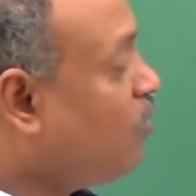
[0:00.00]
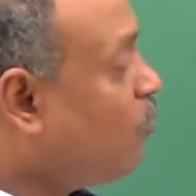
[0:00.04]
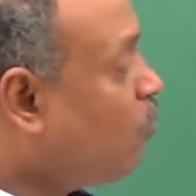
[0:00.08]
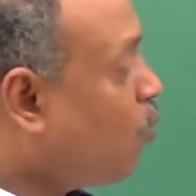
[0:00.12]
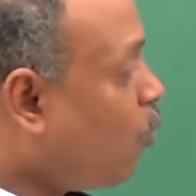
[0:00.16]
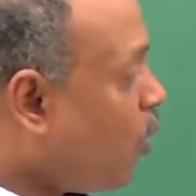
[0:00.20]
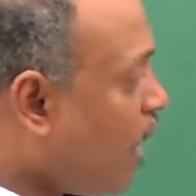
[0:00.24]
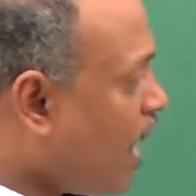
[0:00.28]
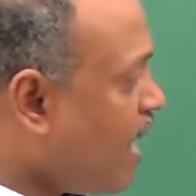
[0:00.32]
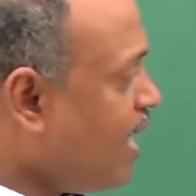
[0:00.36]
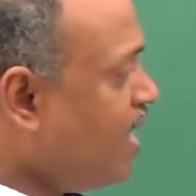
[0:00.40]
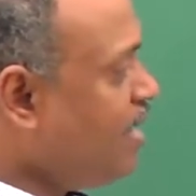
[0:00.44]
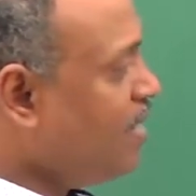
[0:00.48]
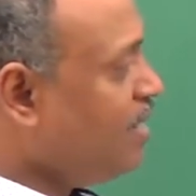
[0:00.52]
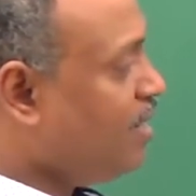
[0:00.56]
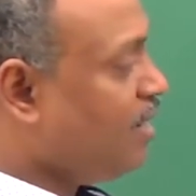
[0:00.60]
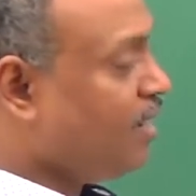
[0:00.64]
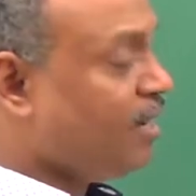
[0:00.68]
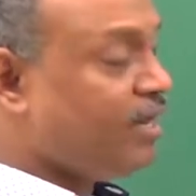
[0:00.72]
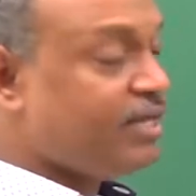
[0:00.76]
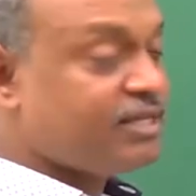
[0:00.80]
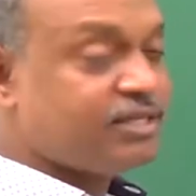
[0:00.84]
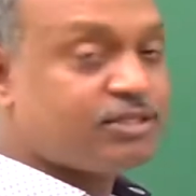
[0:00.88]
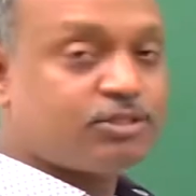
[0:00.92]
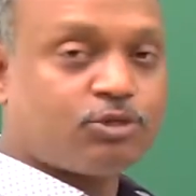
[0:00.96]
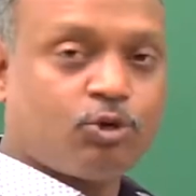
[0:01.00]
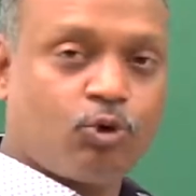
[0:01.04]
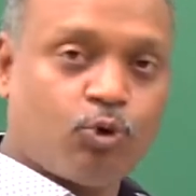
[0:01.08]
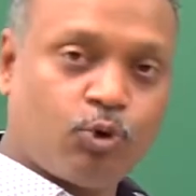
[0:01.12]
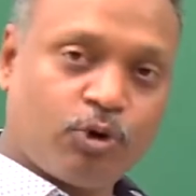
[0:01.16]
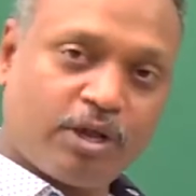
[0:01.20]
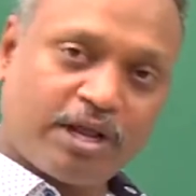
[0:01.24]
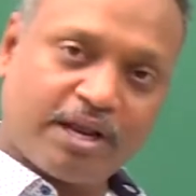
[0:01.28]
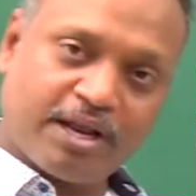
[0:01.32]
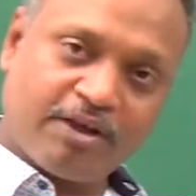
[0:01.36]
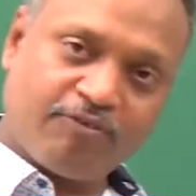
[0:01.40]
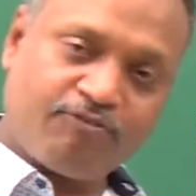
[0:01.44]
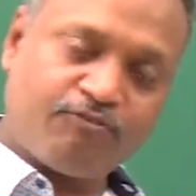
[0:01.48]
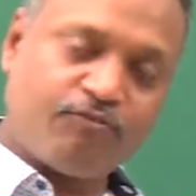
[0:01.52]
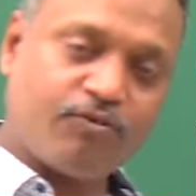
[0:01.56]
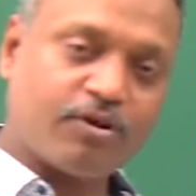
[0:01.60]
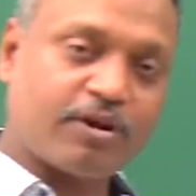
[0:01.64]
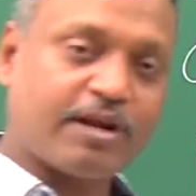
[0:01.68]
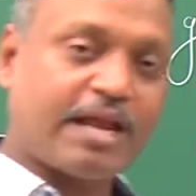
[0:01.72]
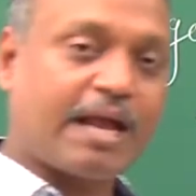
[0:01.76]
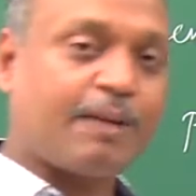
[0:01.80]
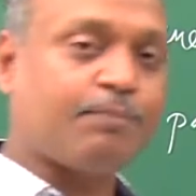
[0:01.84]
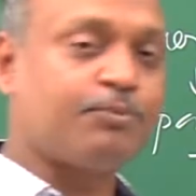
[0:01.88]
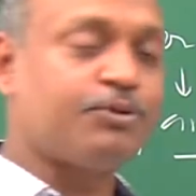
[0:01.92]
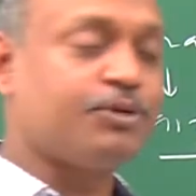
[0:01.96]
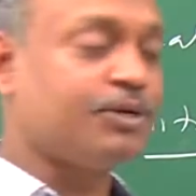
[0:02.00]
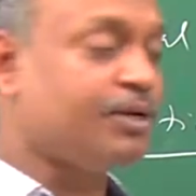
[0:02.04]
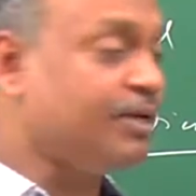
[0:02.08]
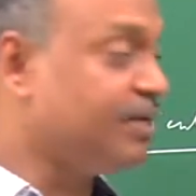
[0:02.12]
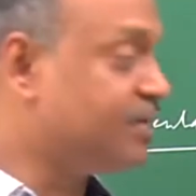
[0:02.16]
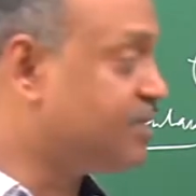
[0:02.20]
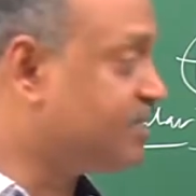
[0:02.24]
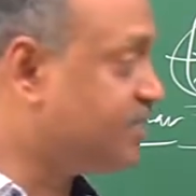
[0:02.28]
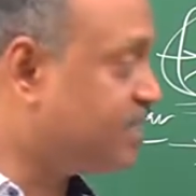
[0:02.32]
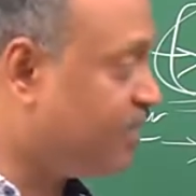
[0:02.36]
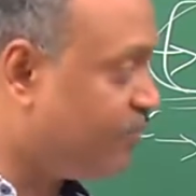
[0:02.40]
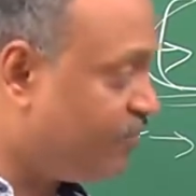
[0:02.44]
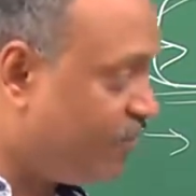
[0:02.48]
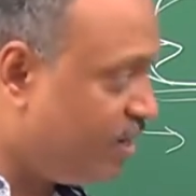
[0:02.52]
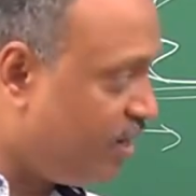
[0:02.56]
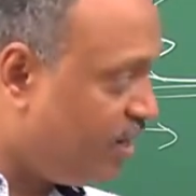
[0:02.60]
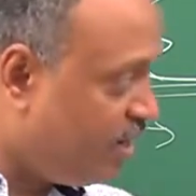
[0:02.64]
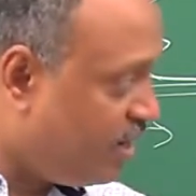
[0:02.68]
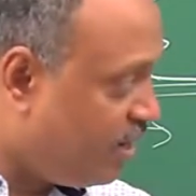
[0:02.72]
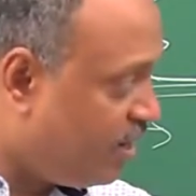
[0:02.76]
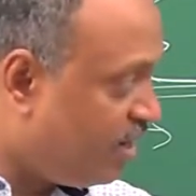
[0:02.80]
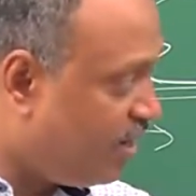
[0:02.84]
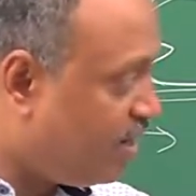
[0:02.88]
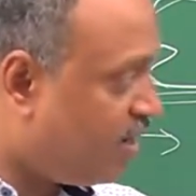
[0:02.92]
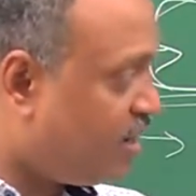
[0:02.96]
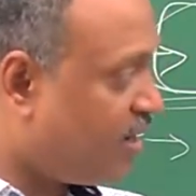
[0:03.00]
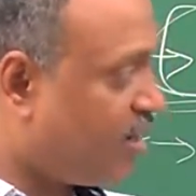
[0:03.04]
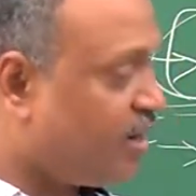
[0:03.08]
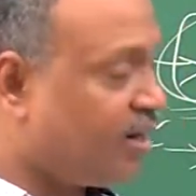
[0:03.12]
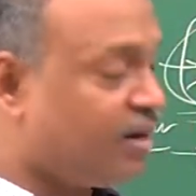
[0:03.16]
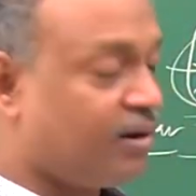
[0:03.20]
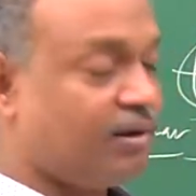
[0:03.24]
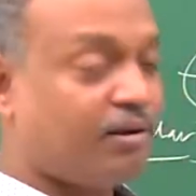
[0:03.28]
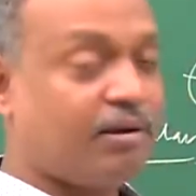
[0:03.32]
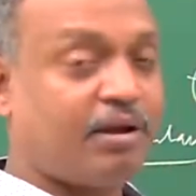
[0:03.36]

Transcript: while is good enough for capturing several